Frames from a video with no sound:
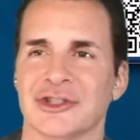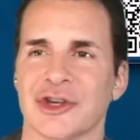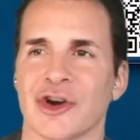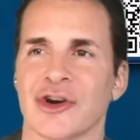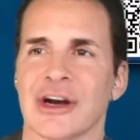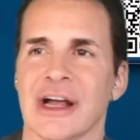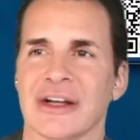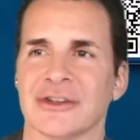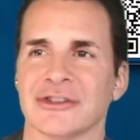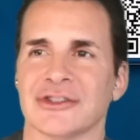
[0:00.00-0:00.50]

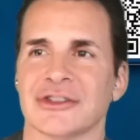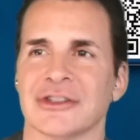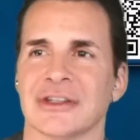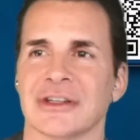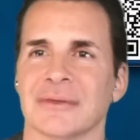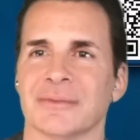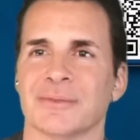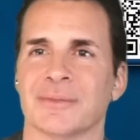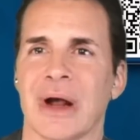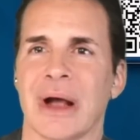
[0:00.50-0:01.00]
turnout's
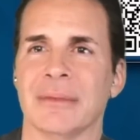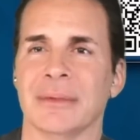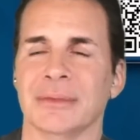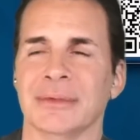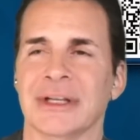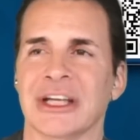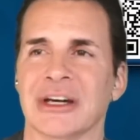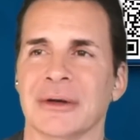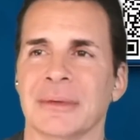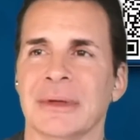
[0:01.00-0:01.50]

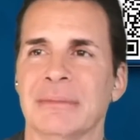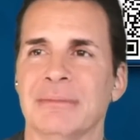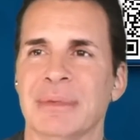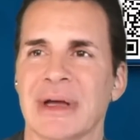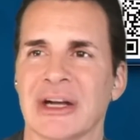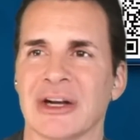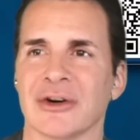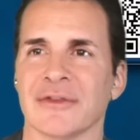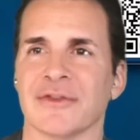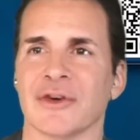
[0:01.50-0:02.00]
probably going to be
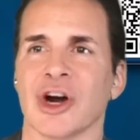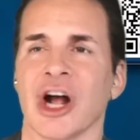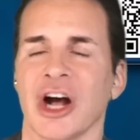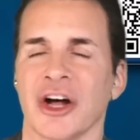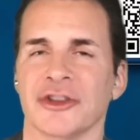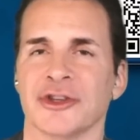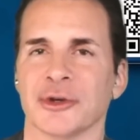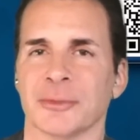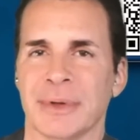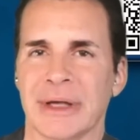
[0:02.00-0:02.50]
bigger for
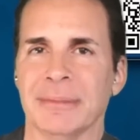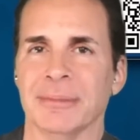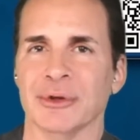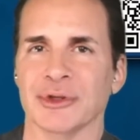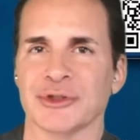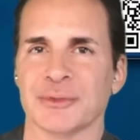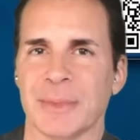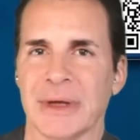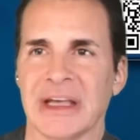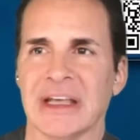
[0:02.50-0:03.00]
other
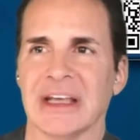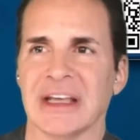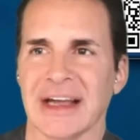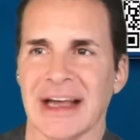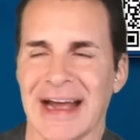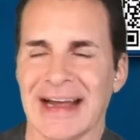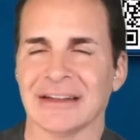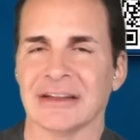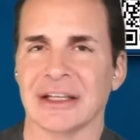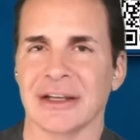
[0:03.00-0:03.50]
people
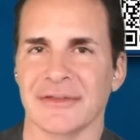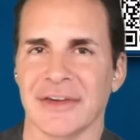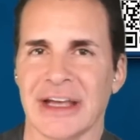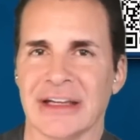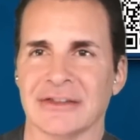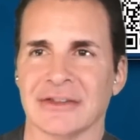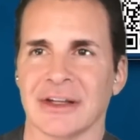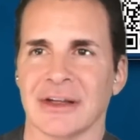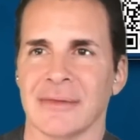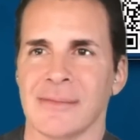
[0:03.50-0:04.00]
speaking at the
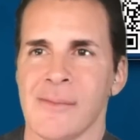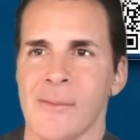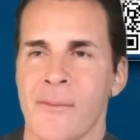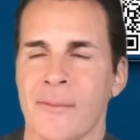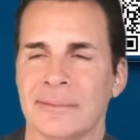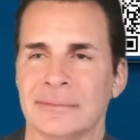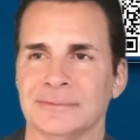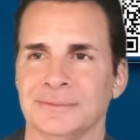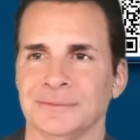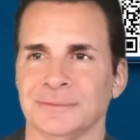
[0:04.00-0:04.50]
event.
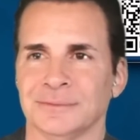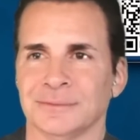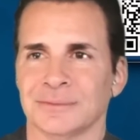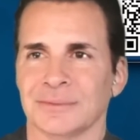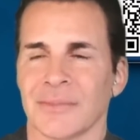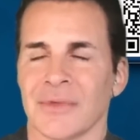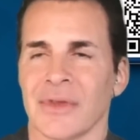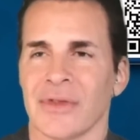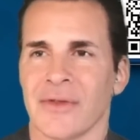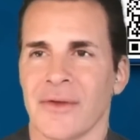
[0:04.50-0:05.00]
That was the
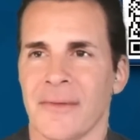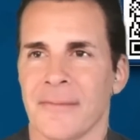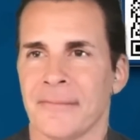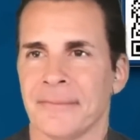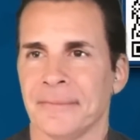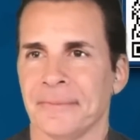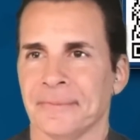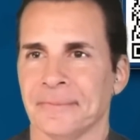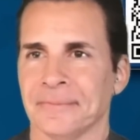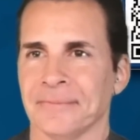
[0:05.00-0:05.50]
largest
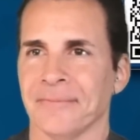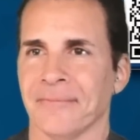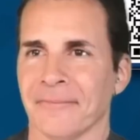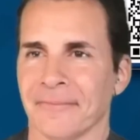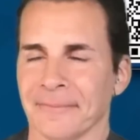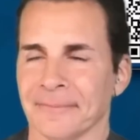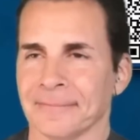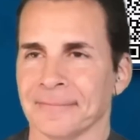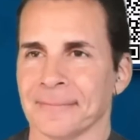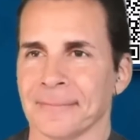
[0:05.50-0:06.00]
crowd of
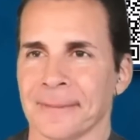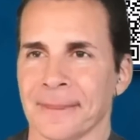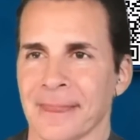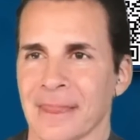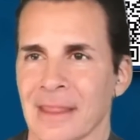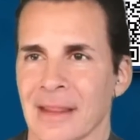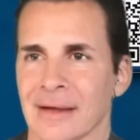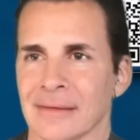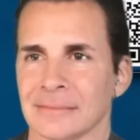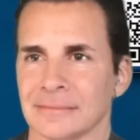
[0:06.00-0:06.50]
people
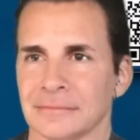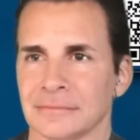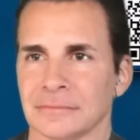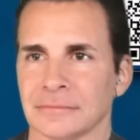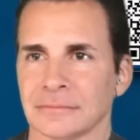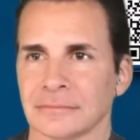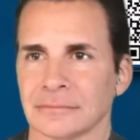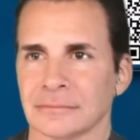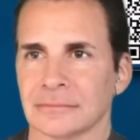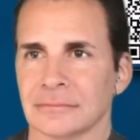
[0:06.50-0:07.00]

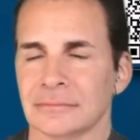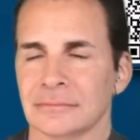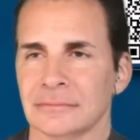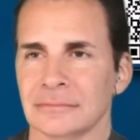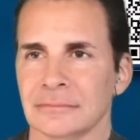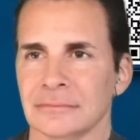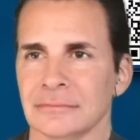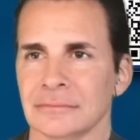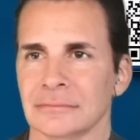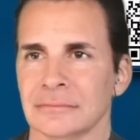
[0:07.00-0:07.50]
that I've
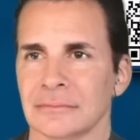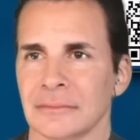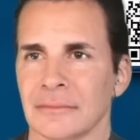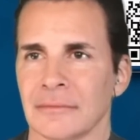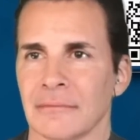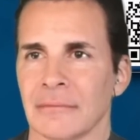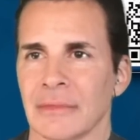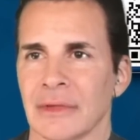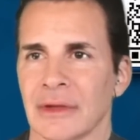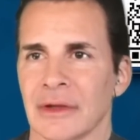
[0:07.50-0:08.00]
ever
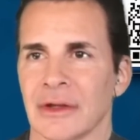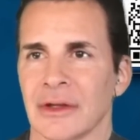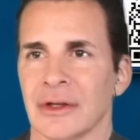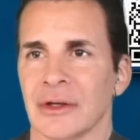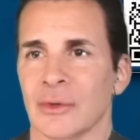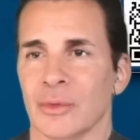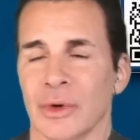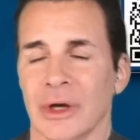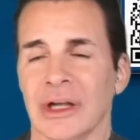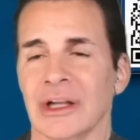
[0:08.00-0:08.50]
spoken before.
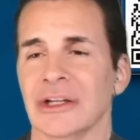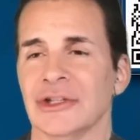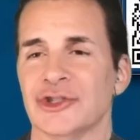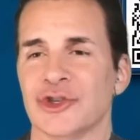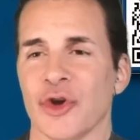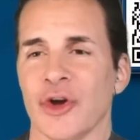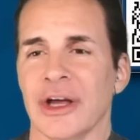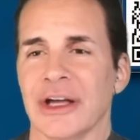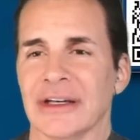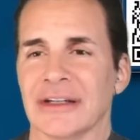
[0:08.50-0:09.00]
Well,
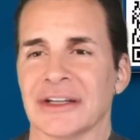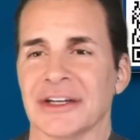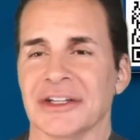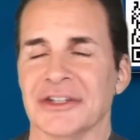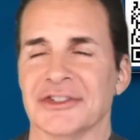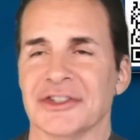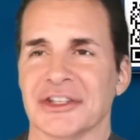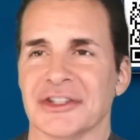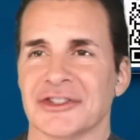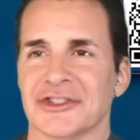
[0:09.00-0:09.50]
enjoy it
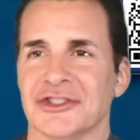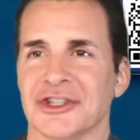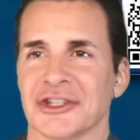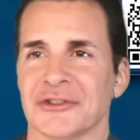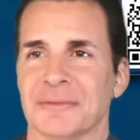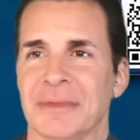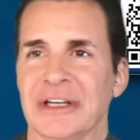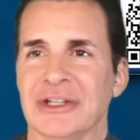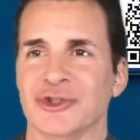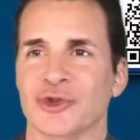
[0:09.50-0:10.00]
because it's
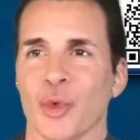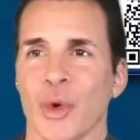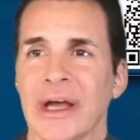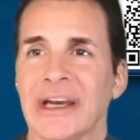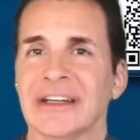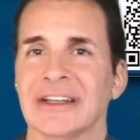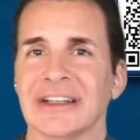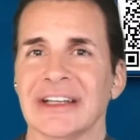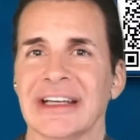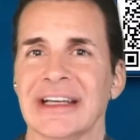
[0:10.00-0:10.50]
just been
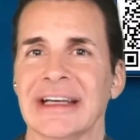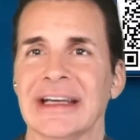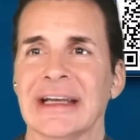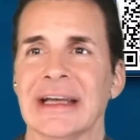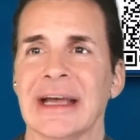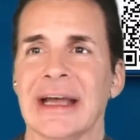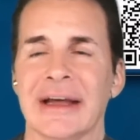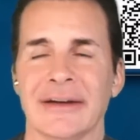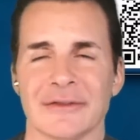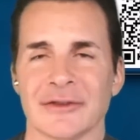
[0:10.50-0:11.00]

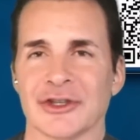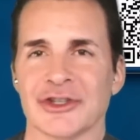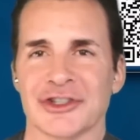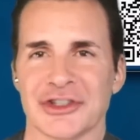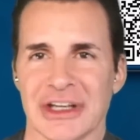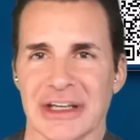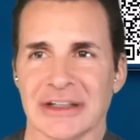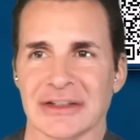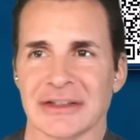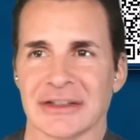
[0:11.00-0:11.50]
dwindling ever
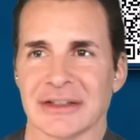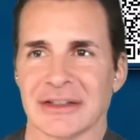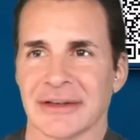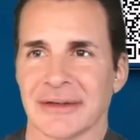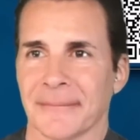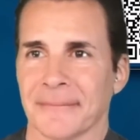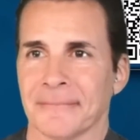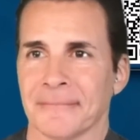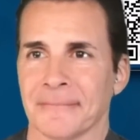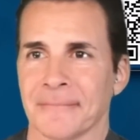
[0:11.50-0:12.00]
since.
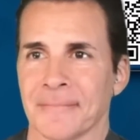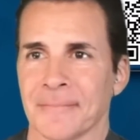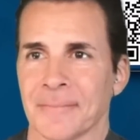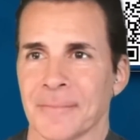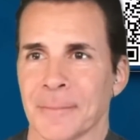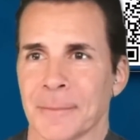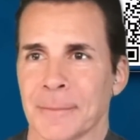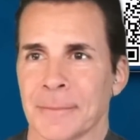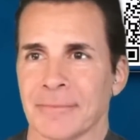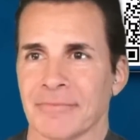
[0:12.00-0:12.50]

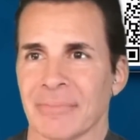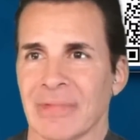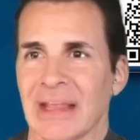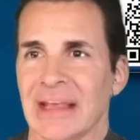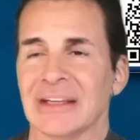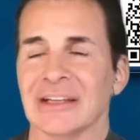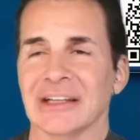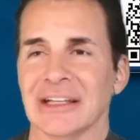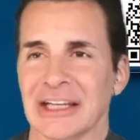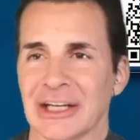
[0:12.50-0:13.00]
And I will.
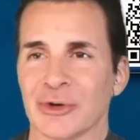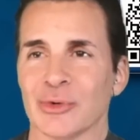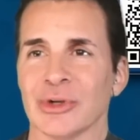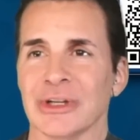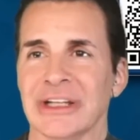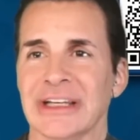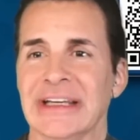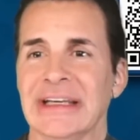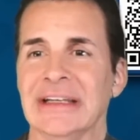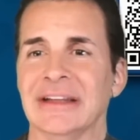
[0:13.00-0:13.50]
It
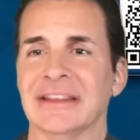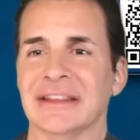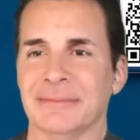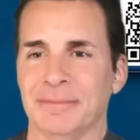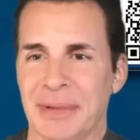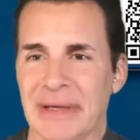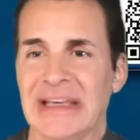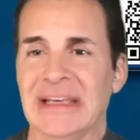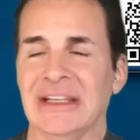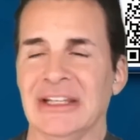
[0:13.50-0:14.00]
literally
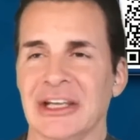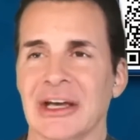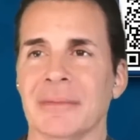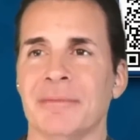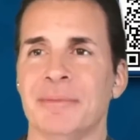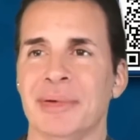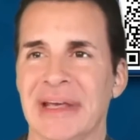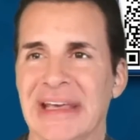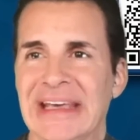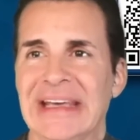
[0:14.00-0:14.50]
pe- you
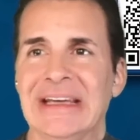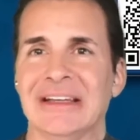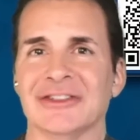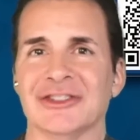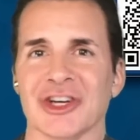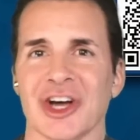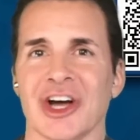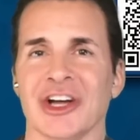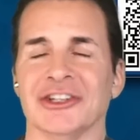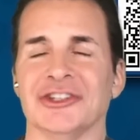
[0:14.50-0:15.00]

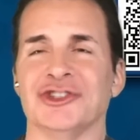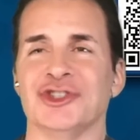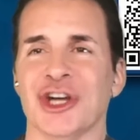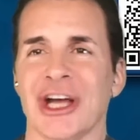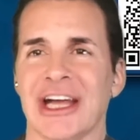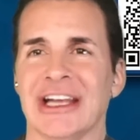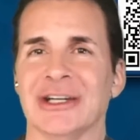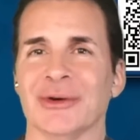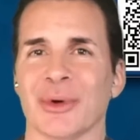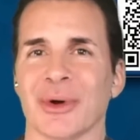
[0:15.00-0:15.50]
peaked on
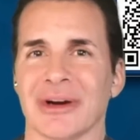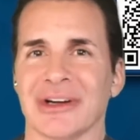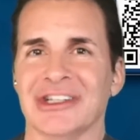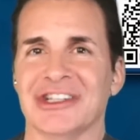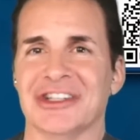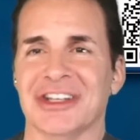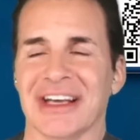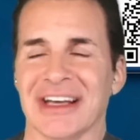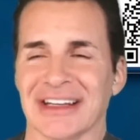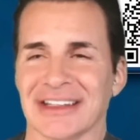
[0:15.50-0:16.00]
January
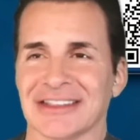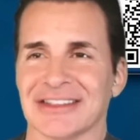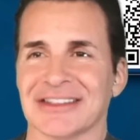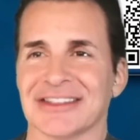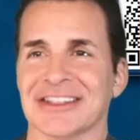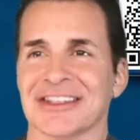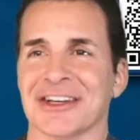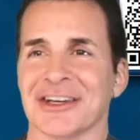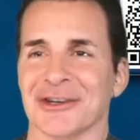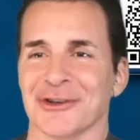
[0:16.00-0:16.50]

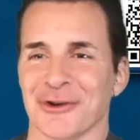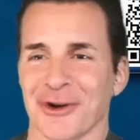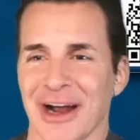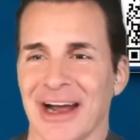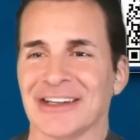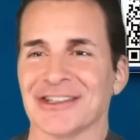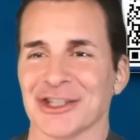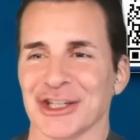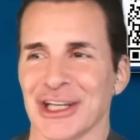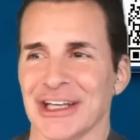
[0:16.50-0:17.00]
6th.
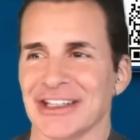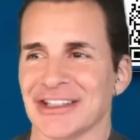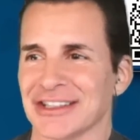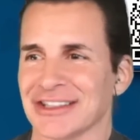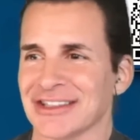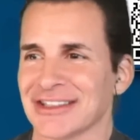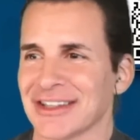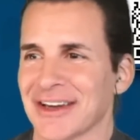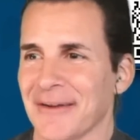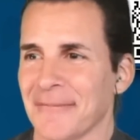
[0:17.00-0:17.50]

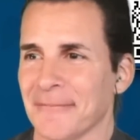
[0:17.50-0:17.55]
Congratulations. tell